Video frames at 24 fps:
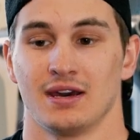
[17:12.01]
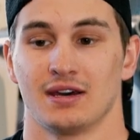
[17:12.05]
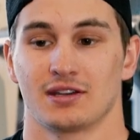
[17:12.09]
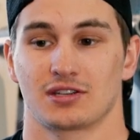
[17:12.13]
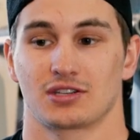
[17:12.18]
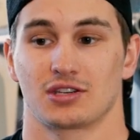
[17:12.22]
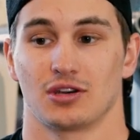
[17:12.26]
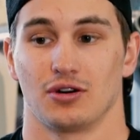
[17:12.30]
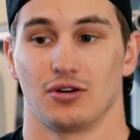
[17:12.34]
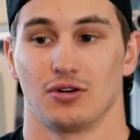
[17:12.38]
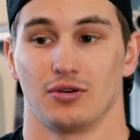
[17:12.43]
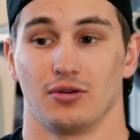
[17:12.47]

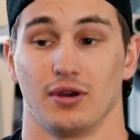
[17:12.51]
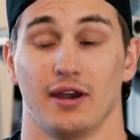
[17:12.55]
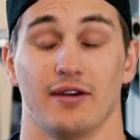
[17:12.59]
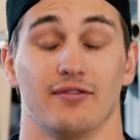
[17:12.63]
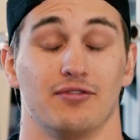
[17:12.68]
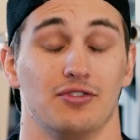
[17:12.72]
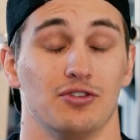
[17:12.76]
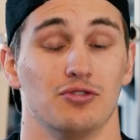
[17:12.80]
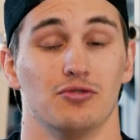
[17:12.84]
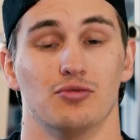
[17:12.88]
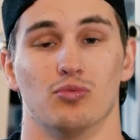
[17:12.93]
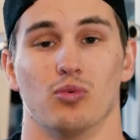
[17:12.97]
So
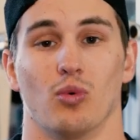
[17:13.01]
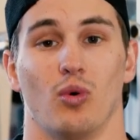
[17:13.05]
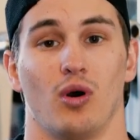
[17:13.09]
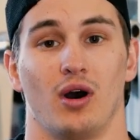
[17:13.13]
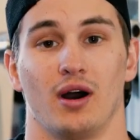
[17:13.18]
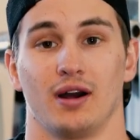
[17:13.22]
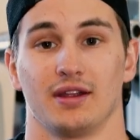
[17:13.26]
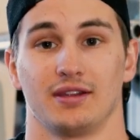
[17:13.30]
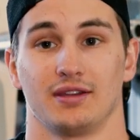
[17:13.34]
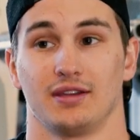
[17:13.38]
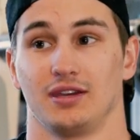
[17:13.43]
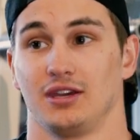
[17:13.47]
if you
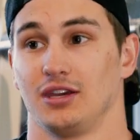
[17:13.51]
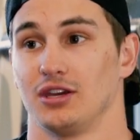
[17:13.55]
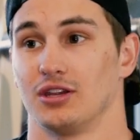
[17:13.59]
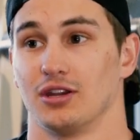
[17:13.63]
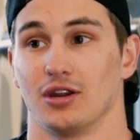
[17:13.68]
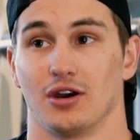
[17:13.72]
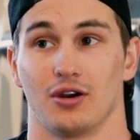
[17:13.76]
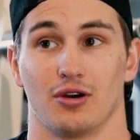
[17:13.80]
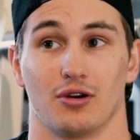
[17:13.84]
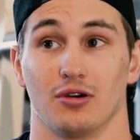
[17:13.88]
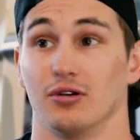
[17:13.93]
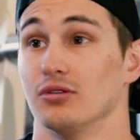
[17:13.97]
want, you
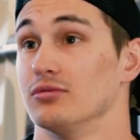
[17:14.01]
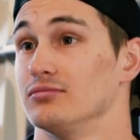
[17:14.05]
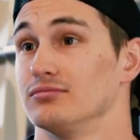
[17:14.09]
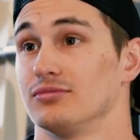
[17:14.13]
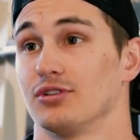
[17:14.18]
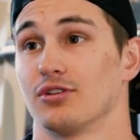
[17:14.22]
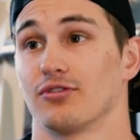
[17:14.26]
know,